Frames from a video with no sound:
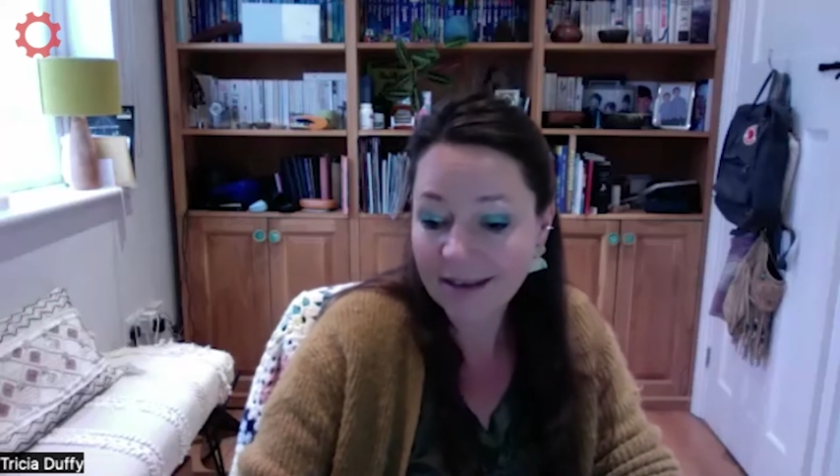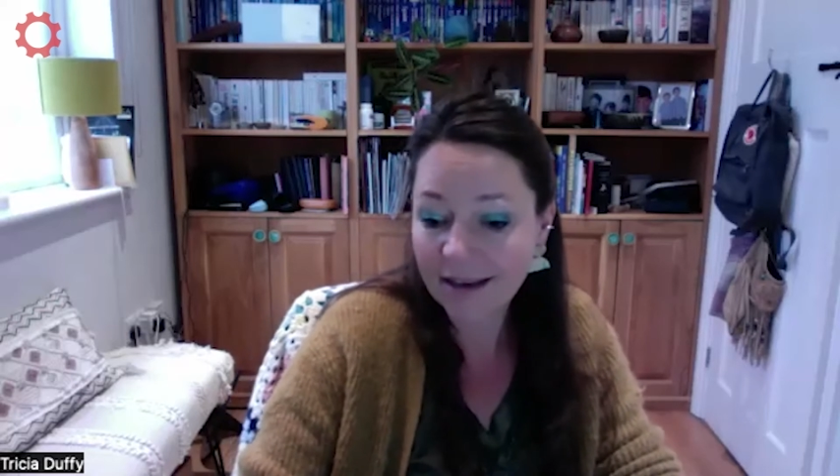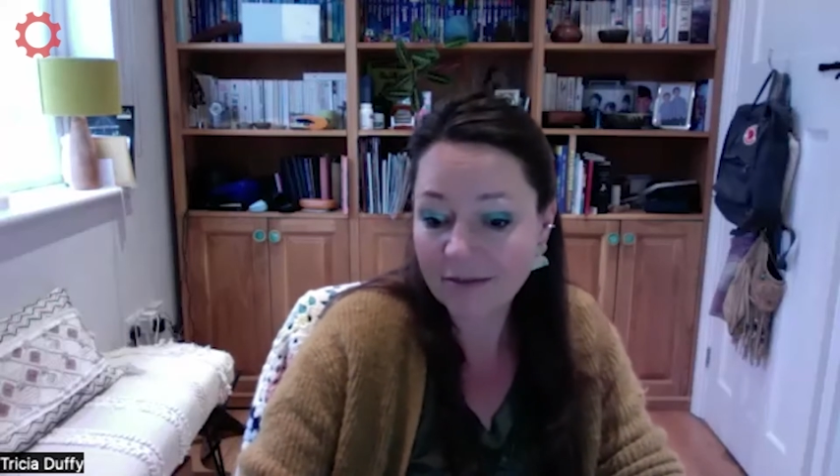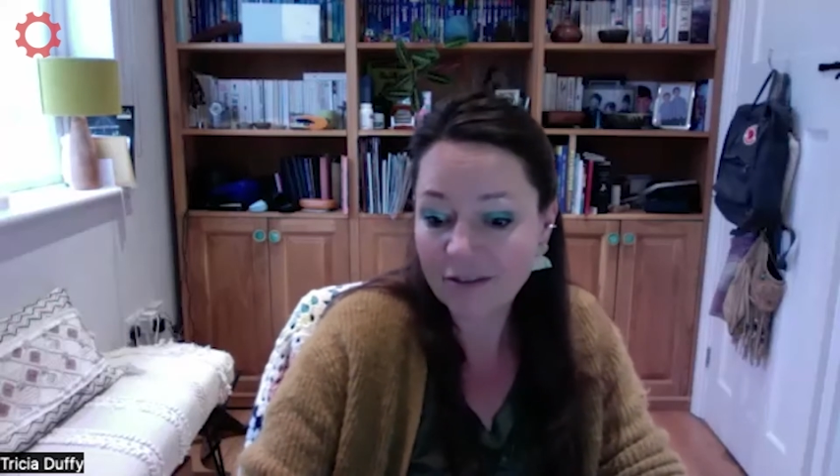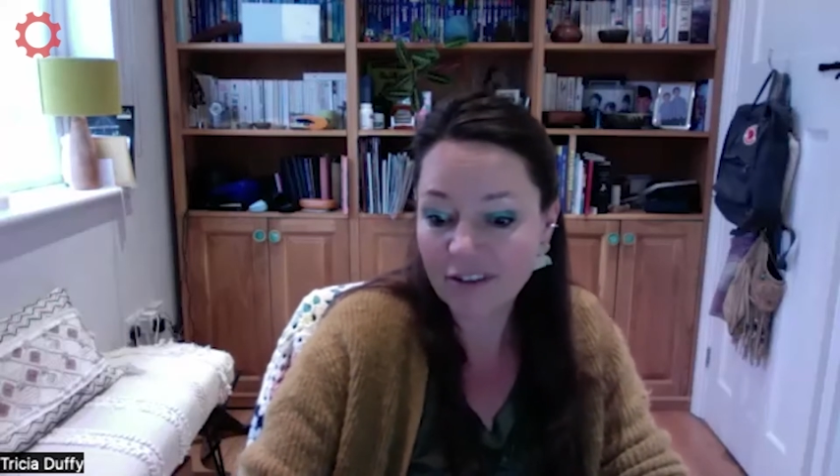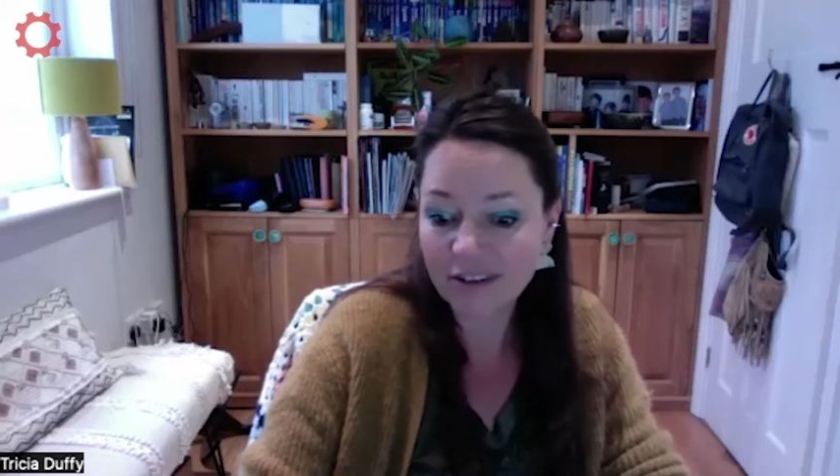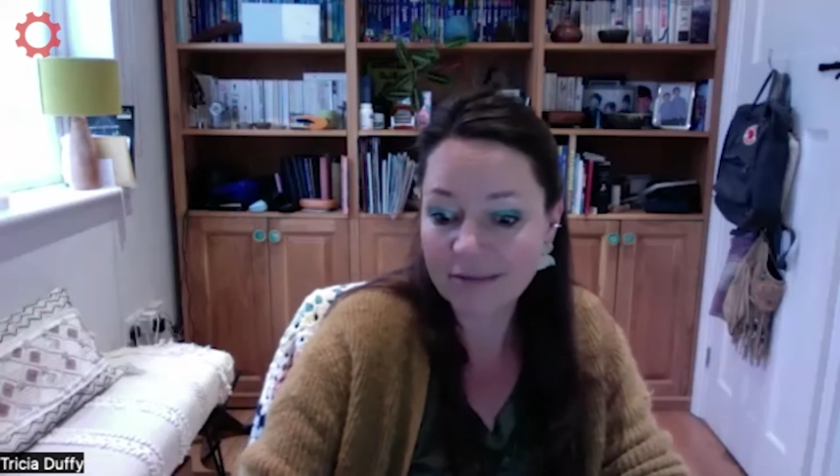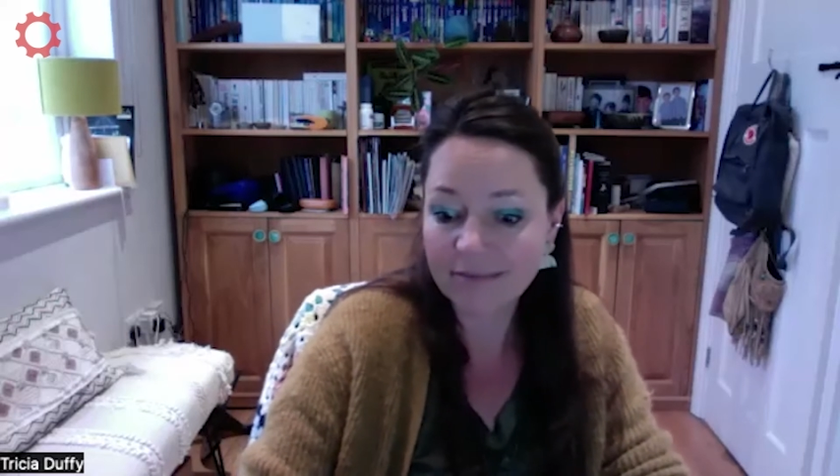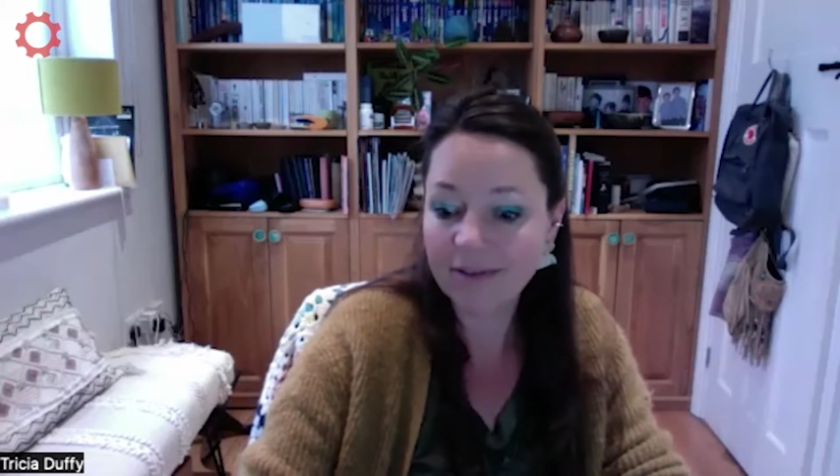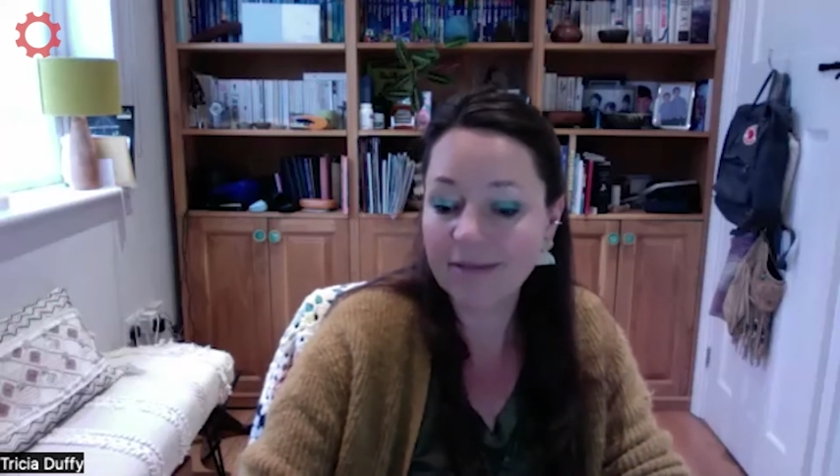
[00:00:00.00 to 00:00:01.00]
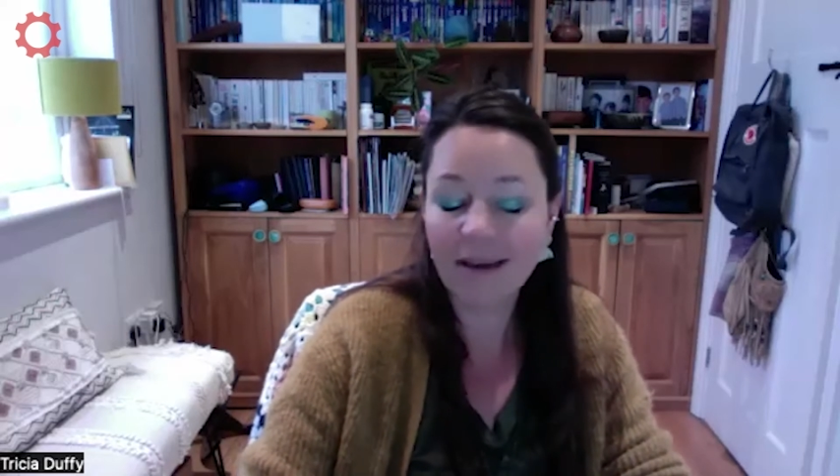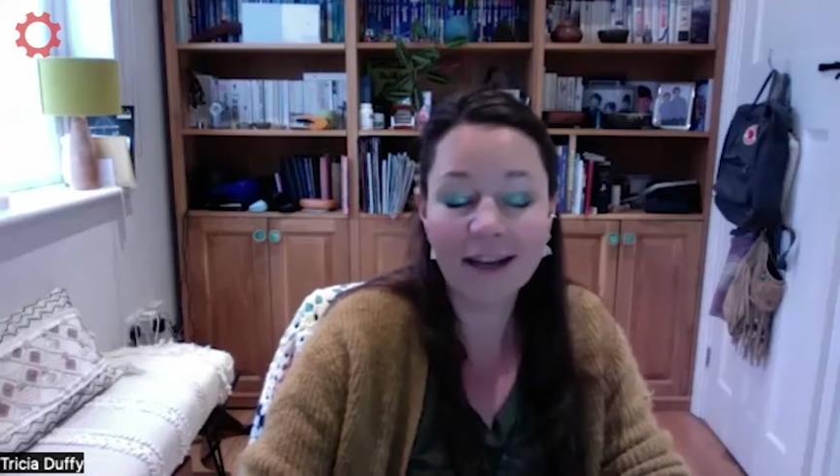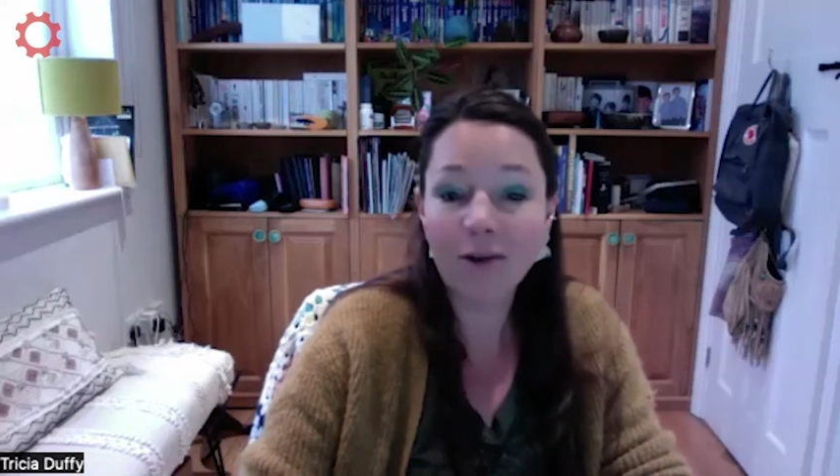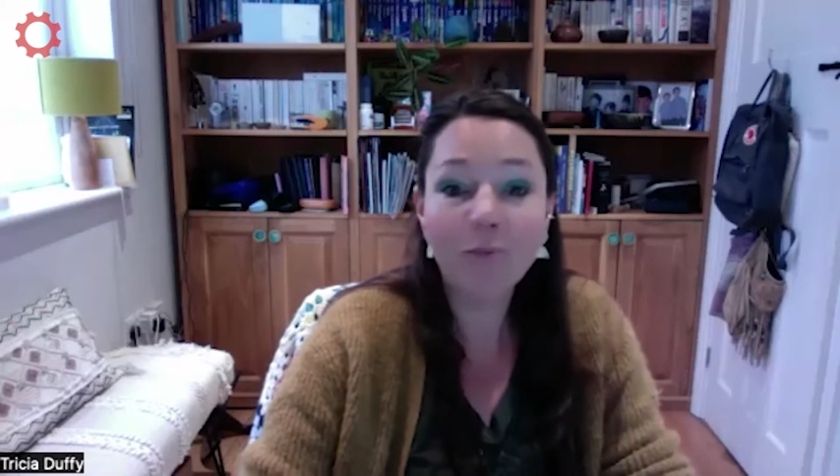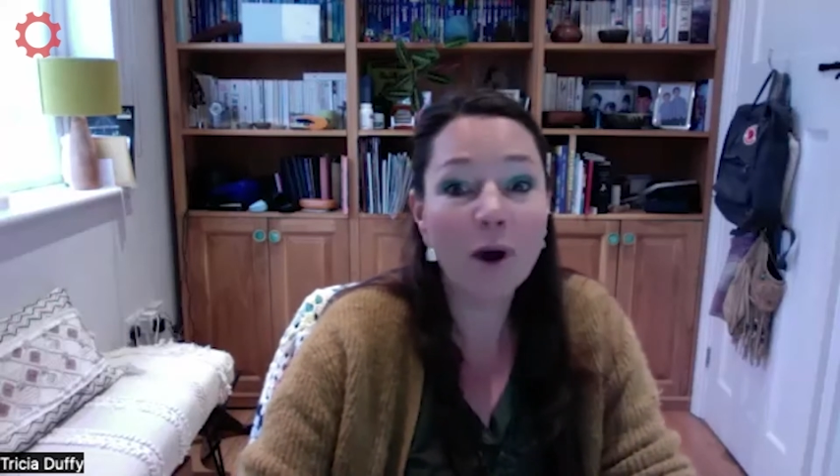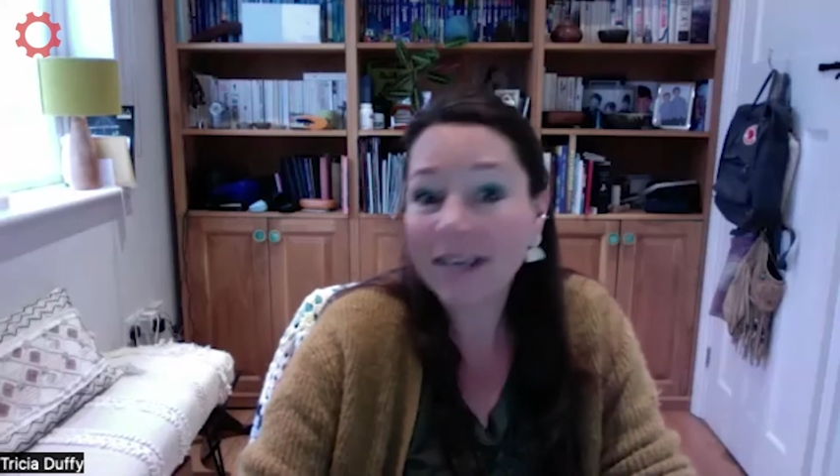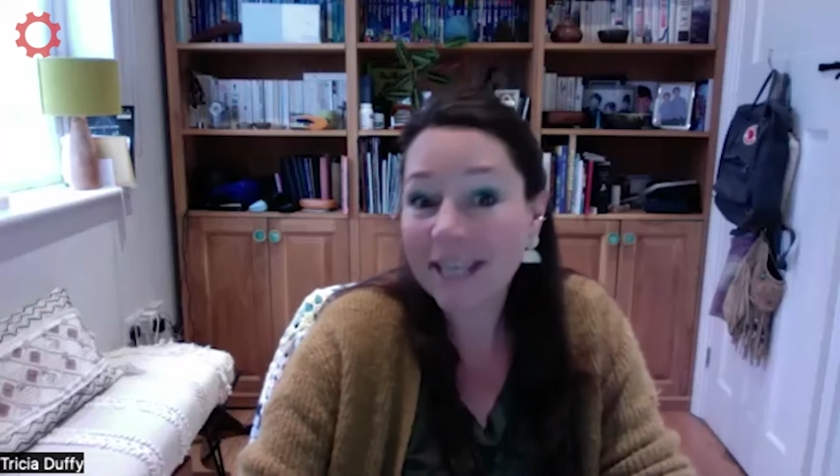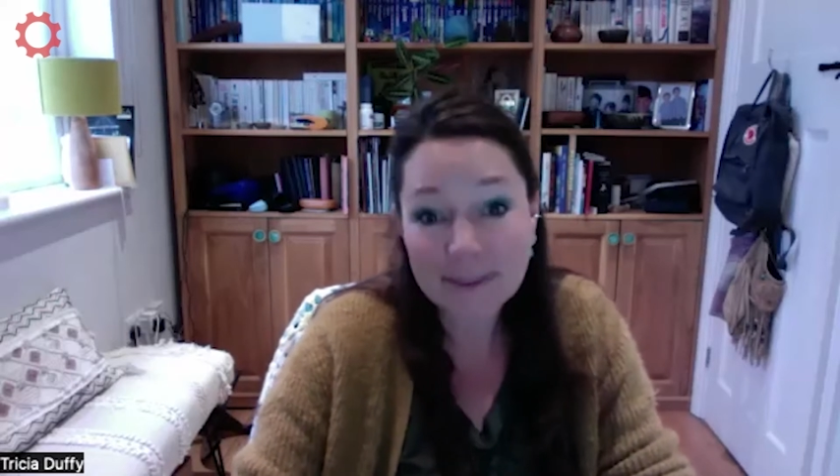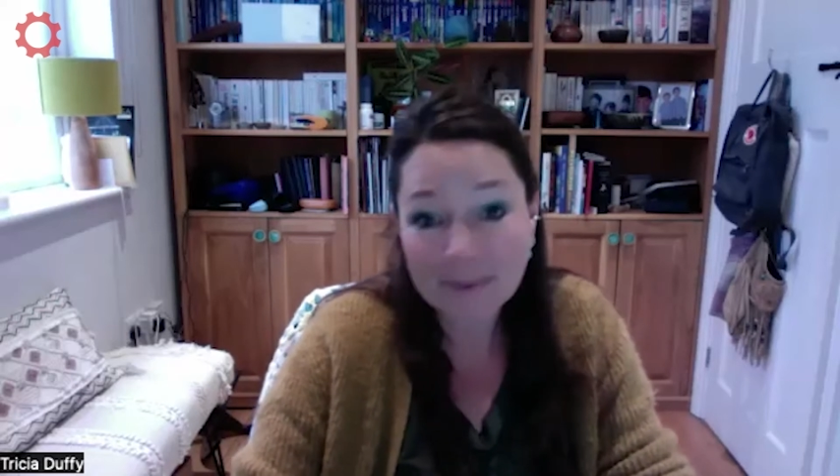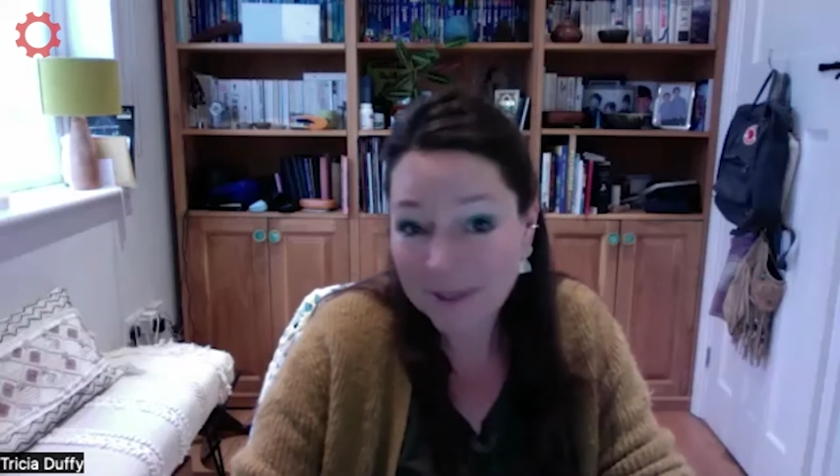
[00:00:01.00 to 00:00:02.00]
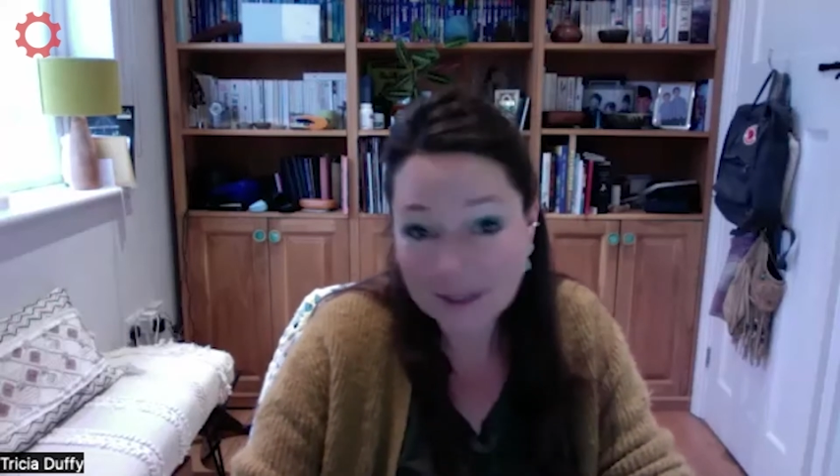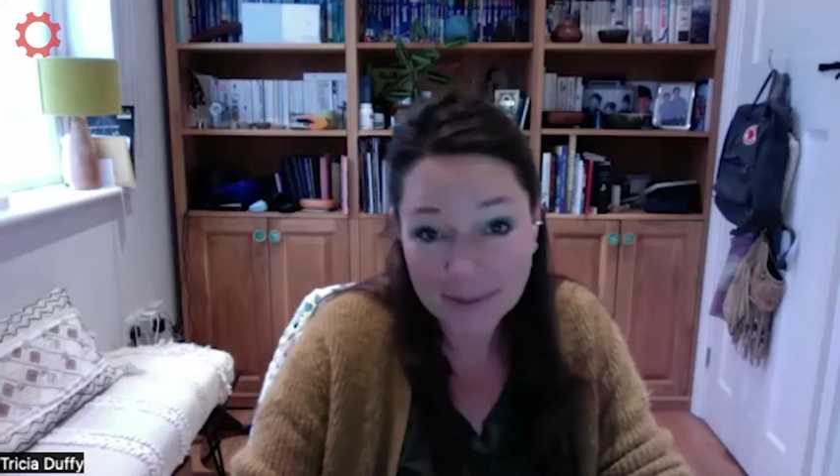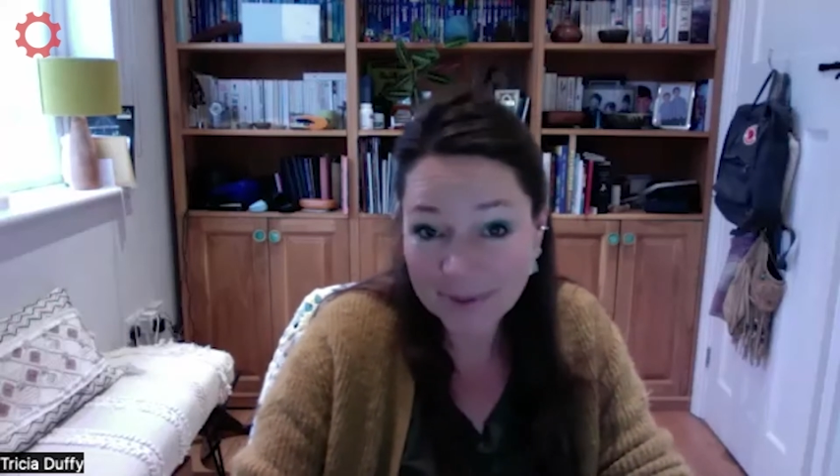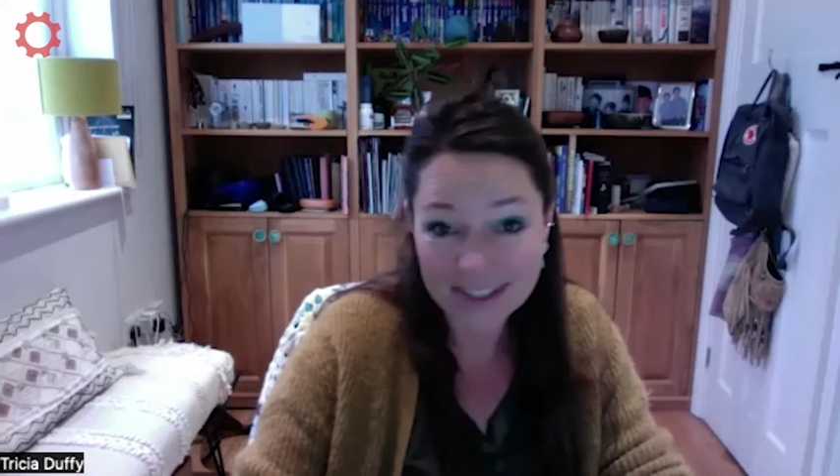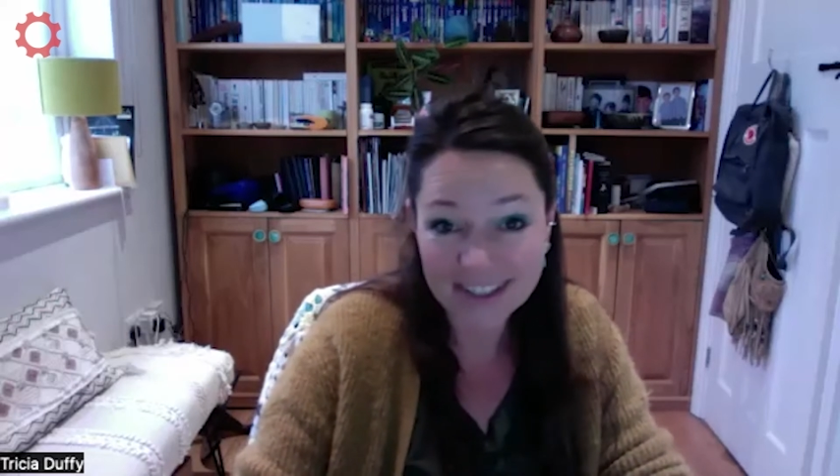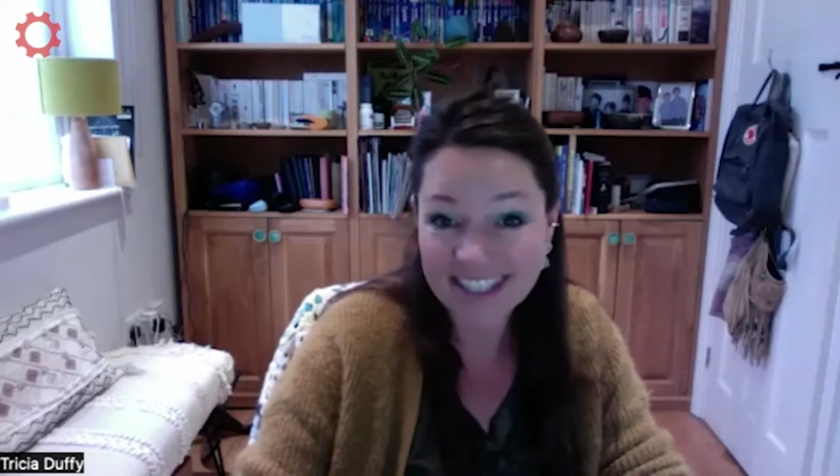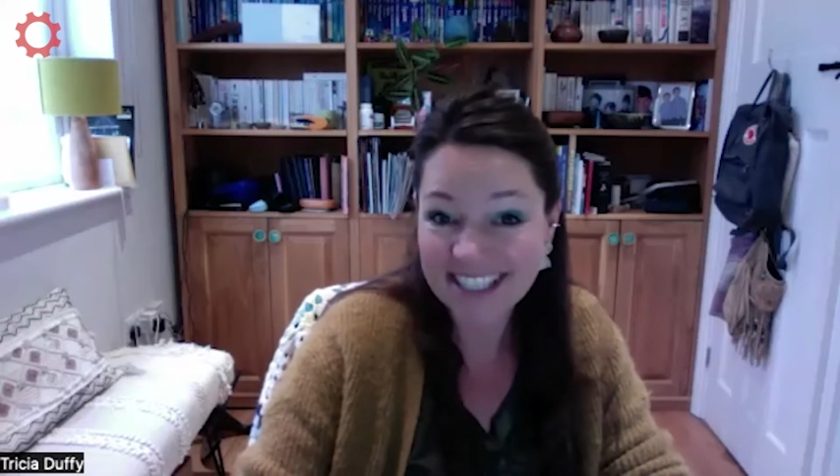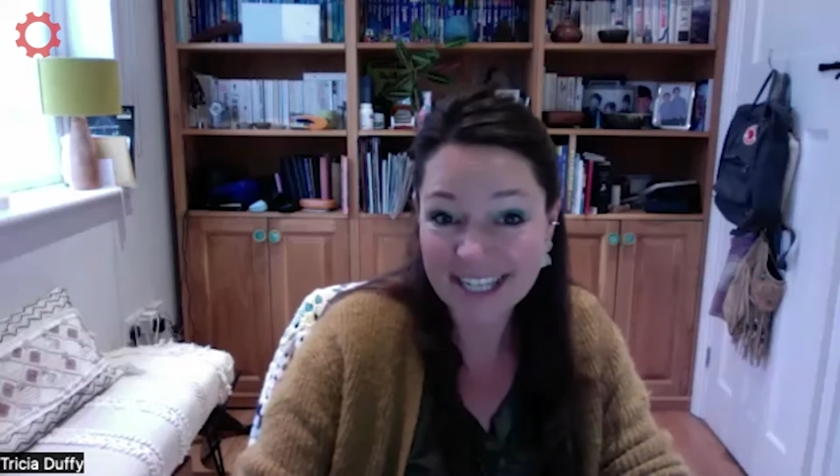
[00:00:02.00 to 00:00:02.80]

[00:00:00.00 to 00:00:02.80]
and through an work experience opportunity,